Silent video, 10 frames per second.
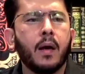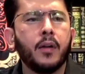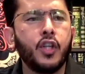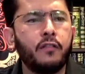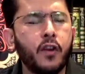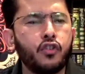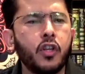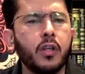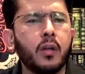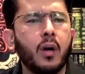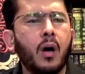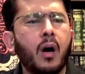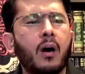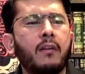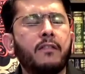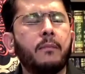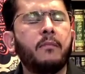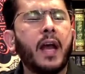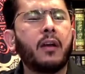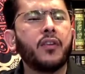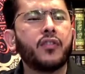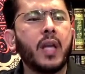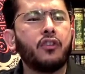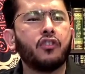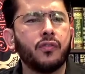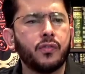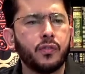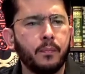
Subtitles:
division of various nations,